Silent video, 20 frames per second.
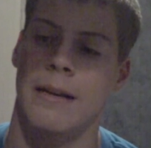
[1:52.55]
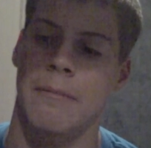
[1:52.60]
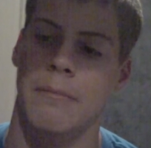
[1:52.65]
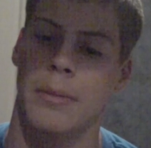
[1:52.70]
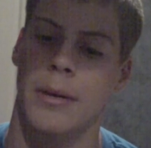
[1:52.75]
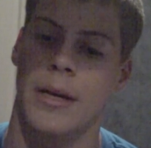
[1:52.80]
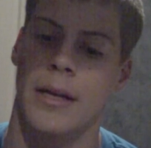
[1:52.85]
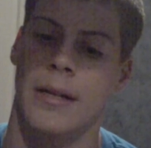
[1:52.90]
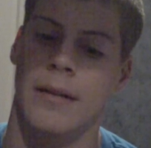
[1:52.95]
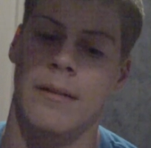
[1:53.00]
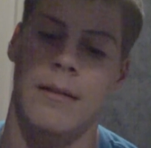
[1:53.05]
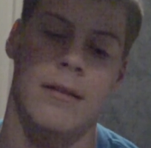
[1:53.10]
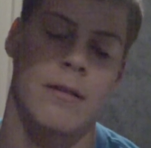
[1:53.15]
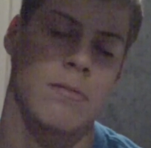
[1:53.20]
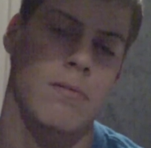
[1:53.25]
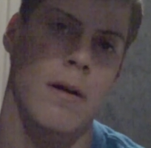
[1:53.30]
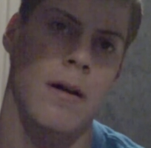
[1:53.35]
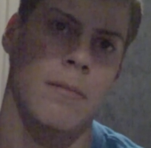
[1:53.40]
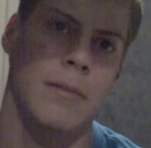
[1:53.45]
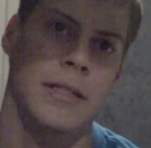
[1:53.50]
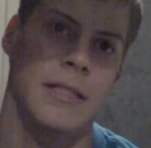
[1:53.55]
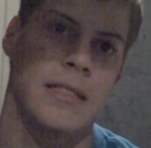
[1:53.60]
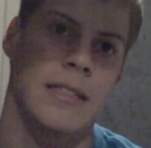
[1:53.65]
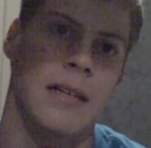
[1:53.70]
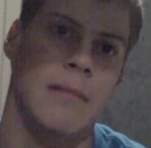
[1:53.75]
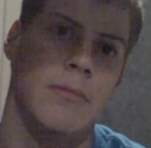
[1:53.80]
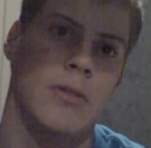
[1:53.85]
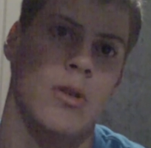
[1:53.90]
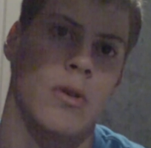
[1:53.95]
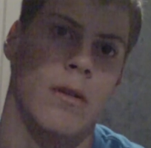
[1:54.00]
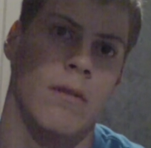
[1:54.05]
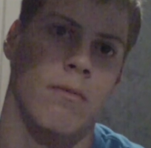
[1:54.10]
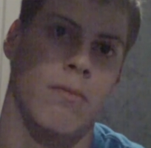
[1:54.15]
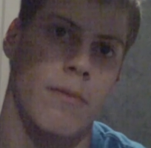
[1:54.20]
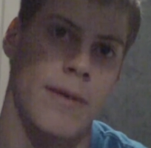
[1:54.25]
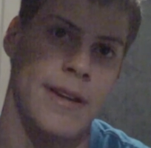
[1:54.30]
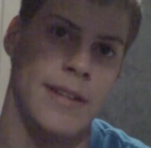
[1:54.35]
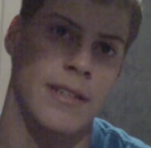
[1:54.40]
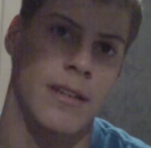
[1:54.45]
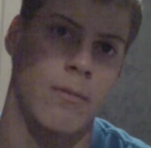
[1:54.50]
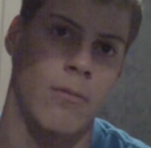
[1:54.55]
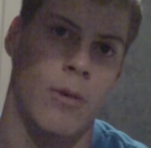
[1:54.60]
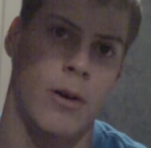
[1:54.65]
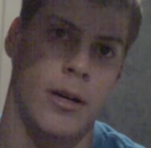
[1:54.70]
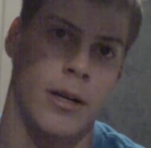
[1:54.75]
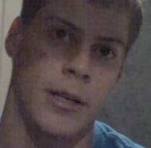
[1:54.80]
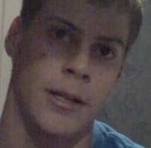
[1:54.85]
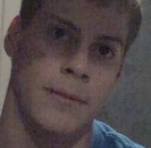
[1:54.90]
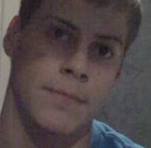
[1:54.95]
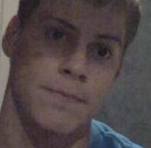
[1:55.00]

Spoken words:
but there's probably some sort of reason why.